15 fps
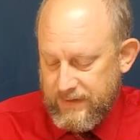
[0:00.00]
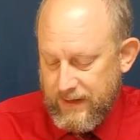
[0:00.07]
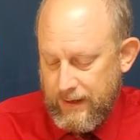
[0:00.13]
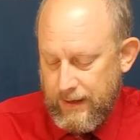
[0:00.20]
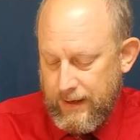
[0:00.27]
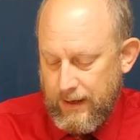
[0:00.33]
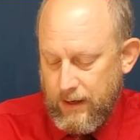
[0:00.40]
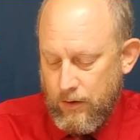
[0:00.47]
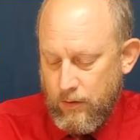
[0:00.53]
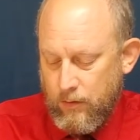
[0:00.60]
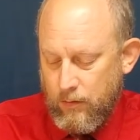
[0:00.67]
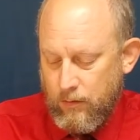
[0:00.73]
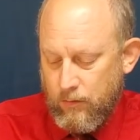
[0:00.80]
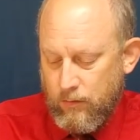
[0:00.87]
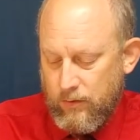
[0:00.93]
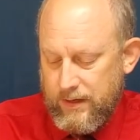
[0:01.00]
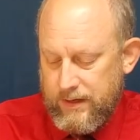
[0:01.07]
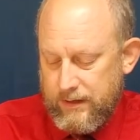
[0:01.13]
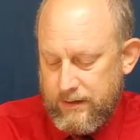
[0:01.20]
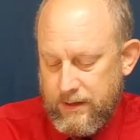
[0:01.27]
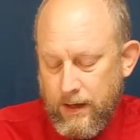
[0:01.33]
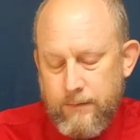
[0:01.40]
uh, when
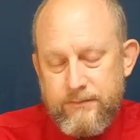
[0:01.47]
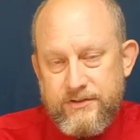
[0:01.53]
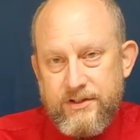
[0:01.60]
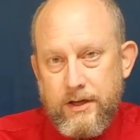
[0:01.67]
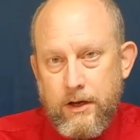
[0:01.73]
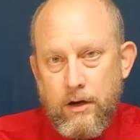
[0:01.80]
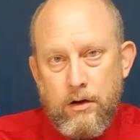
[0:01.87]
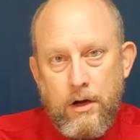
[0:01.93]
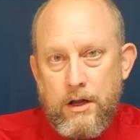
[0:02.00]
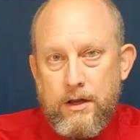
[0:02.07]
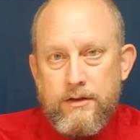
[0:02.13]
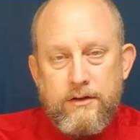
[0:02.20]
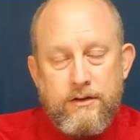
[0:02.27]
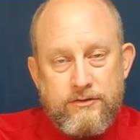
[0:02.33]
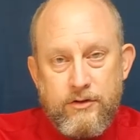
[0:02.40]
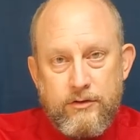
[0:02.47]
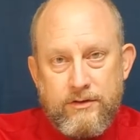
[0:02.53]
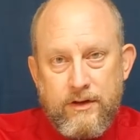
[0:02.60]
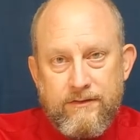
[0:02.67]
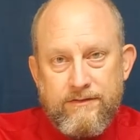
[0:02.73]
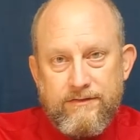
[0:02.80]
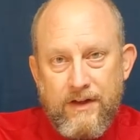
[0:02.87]
he comes here, he's
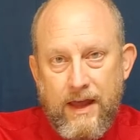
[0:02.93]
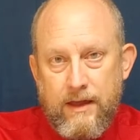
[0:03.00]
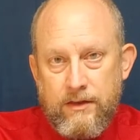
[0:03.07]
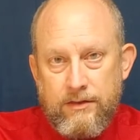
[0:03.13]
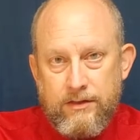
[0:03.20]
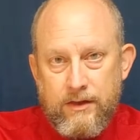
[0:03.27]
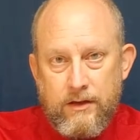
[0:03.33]
using faith.